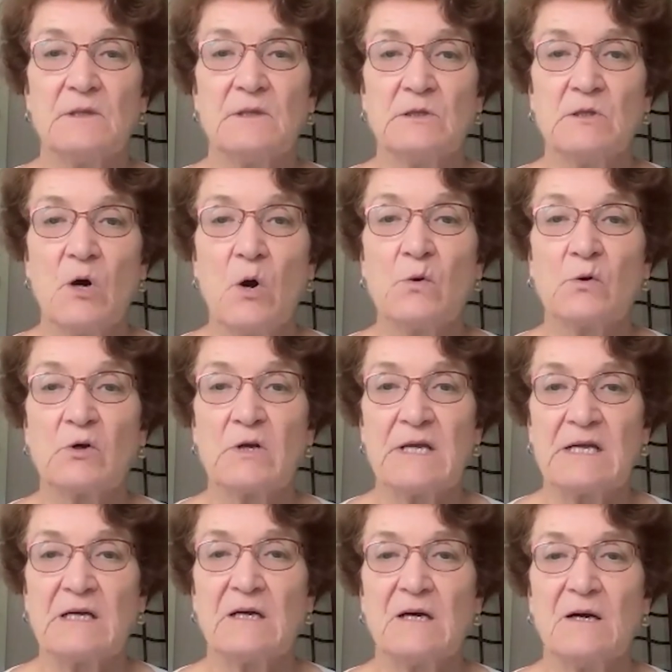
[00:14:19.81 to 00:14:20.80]
lower
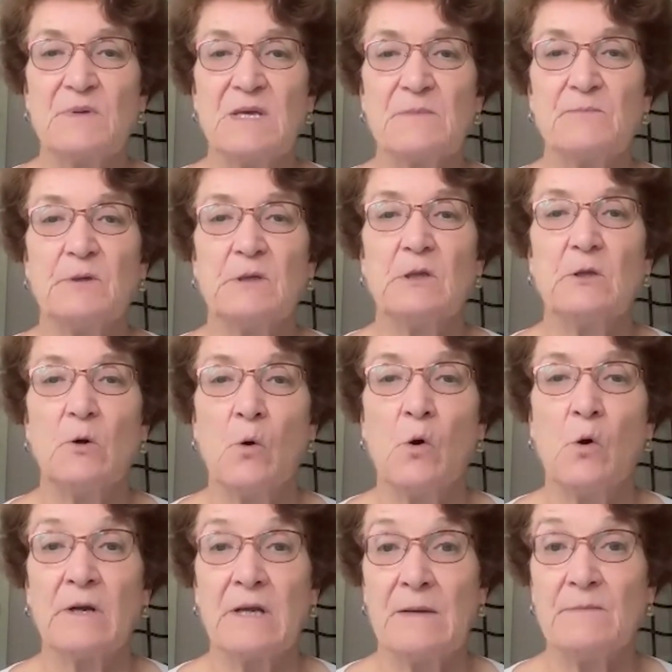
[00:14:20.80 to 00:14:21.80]
income people
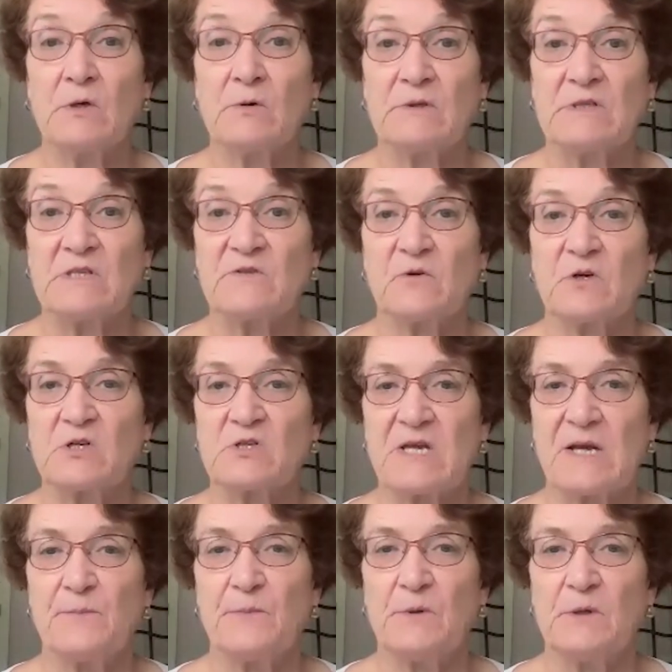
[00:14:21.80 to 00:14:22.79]
or immigrants, for
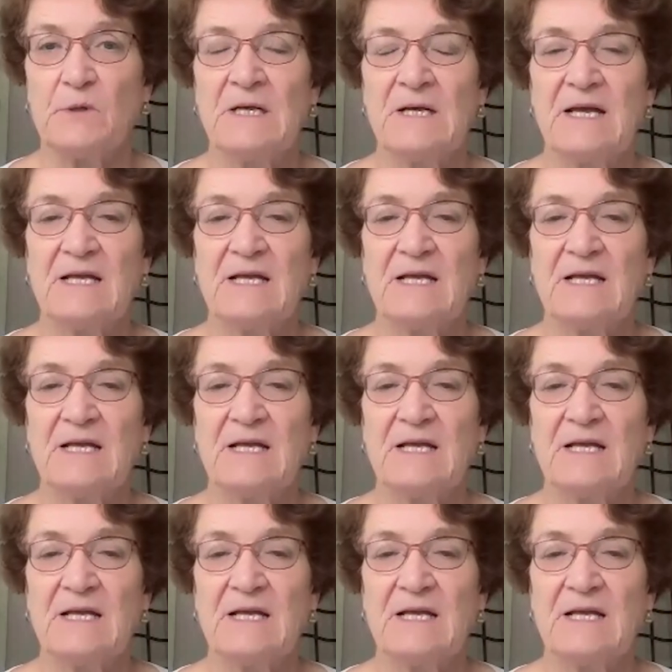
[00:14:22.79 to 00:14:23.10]
example.